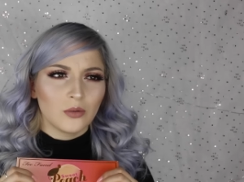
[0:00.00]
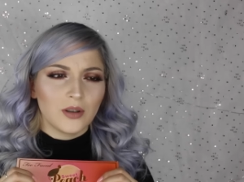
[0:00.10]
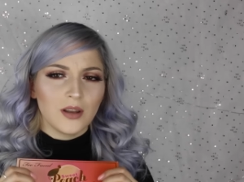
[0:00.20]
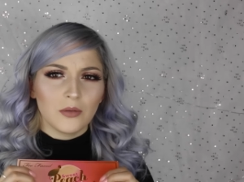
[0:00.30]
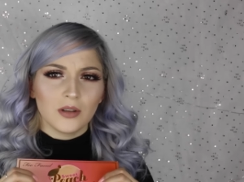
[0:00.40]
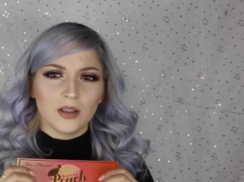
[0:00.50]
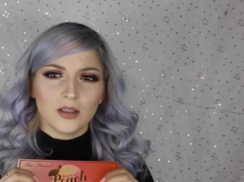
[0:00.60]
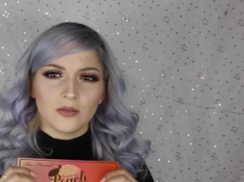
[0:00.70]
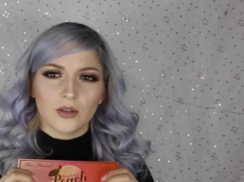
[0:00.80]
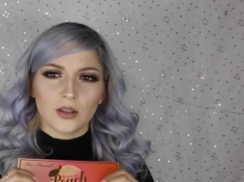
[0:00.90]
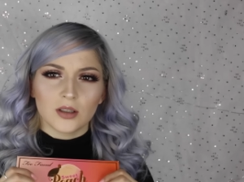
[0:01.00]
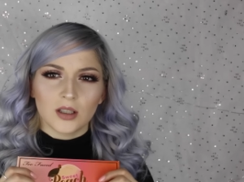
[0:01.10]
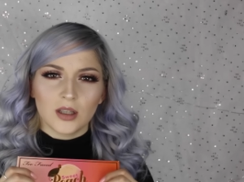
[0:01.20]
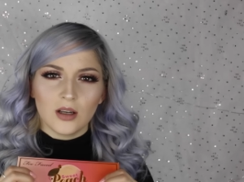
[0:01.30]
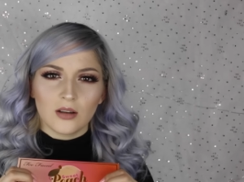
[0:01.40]
where did they release it first?
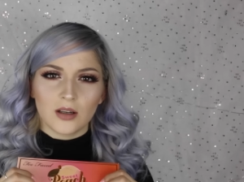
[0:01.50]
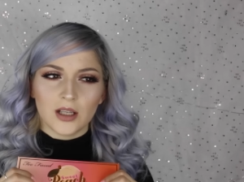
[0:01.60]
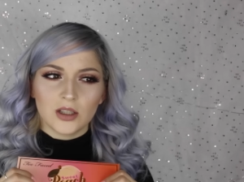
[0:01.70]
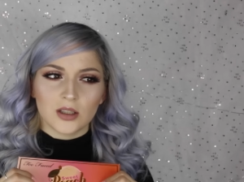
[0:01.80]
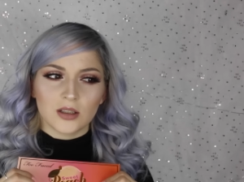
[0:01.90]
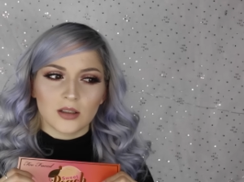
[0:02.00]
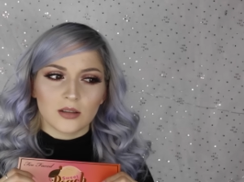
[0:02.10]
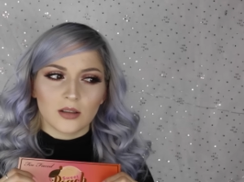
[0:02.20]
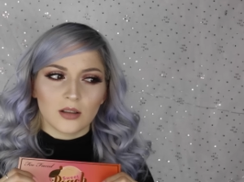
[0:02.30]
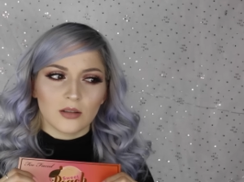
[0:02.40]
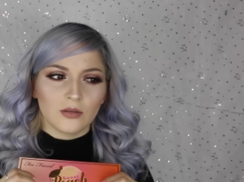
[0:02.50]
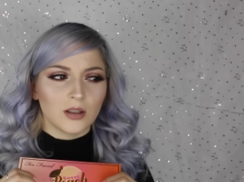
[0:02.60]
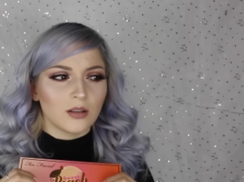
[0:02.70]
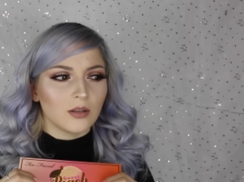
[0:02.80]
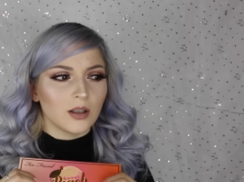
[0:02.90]
I think on H S,
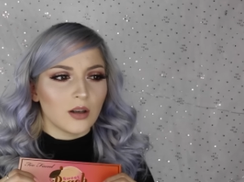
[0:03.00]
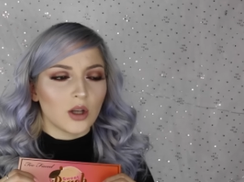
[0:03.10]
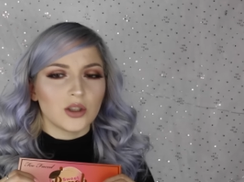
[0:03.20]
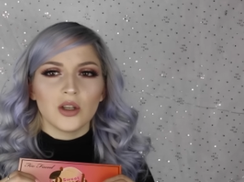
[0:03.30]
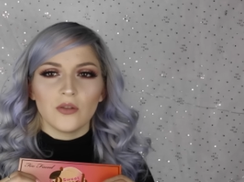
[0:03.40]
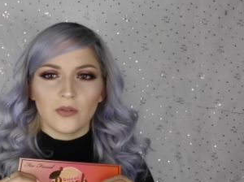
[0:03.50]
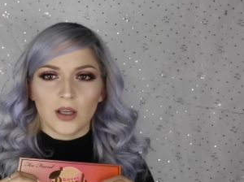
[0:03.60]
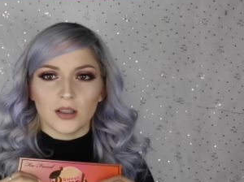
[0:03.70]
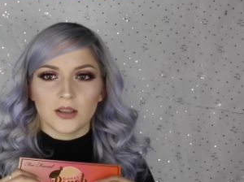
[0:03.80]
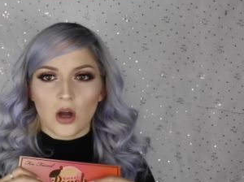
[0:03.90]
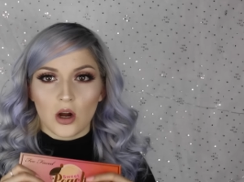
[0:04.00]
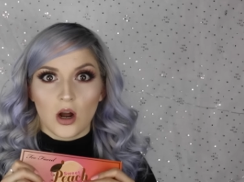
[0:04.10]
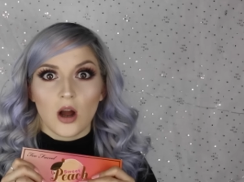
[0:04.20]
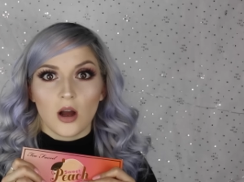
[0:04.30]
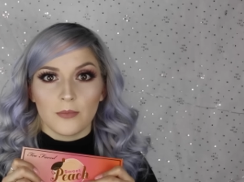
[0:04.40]
wait, no wait, on Too Faced dot
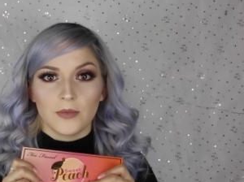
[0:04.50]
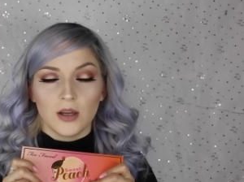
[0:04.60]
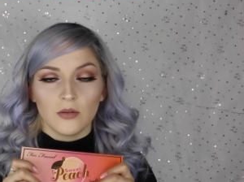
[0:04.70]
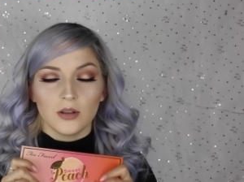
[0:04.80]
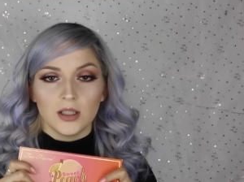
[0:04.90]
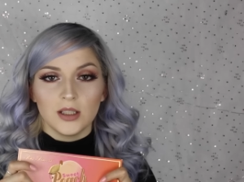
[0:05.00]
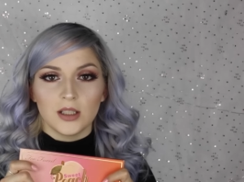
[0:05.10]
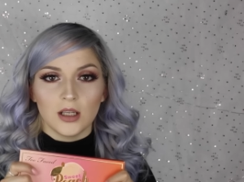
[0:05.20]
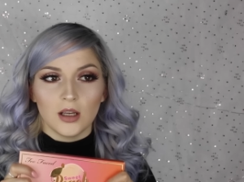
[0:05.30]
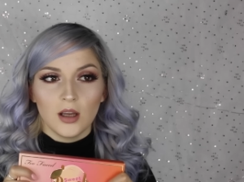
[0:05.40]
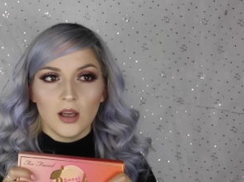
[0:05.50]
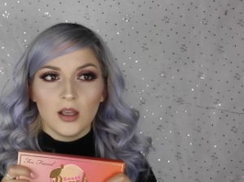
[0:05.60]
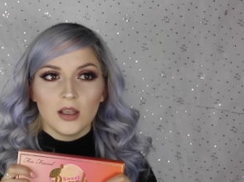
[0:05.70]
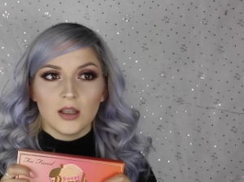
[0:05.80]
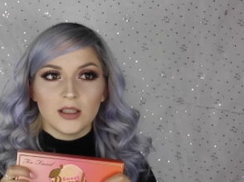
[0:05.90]
com they released it.
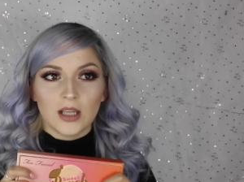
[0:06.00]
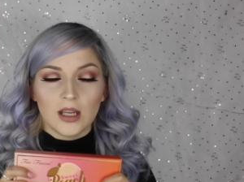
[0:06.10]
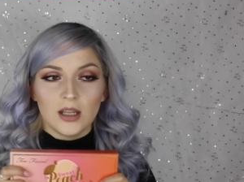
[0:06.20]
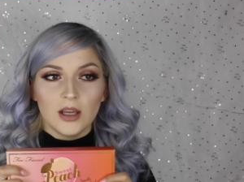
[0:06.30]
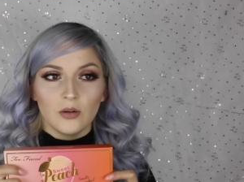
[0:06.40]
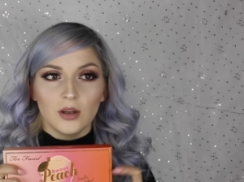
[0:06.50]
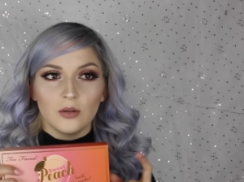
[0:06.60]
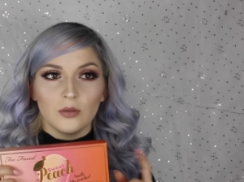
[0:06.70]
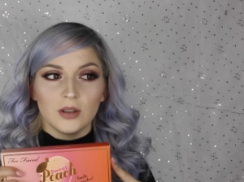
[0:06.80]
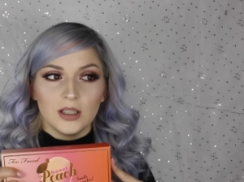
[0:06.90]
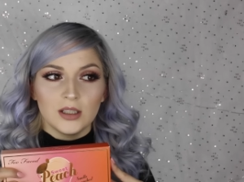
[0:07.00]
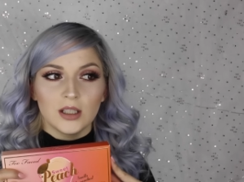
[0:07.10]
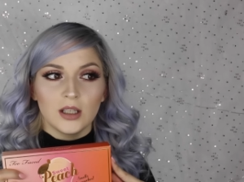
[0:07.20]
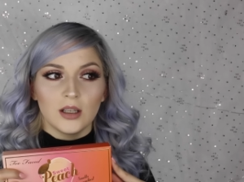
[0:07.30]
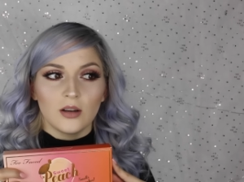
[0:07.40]
They said they were gonna release
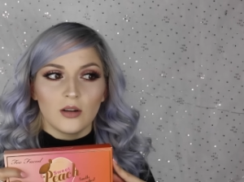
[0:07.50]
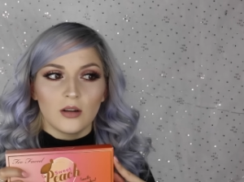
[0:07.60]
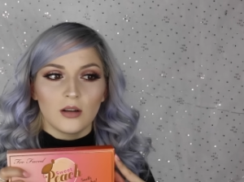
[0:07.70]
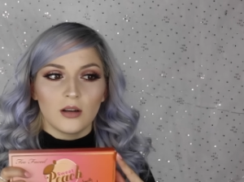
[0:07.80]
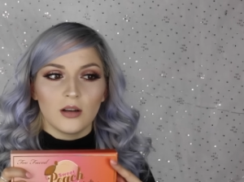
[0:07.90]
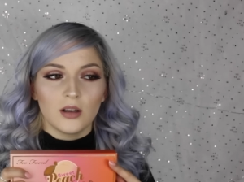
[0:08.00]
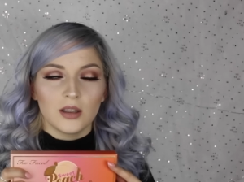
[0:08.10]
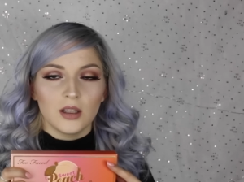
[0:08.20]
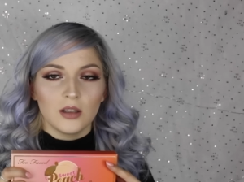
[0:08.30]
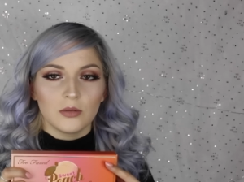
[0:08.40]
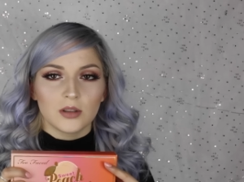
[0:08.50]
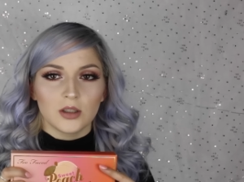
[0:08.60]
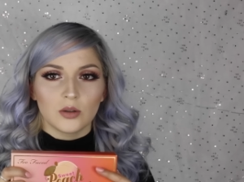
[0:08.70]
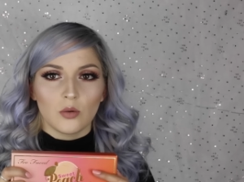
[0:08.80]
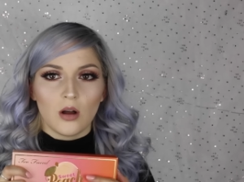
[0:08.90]
it on, I think it was
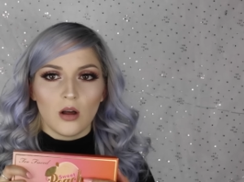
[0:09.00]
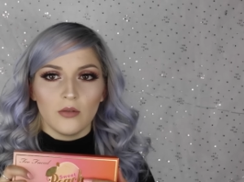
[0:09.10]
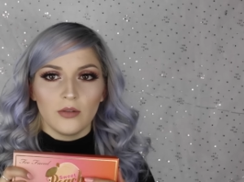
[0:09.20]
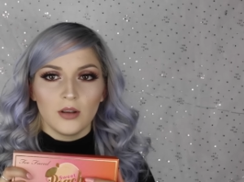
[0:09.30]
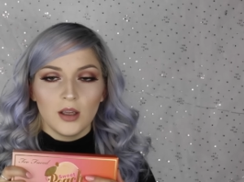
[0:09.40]
the twelfth.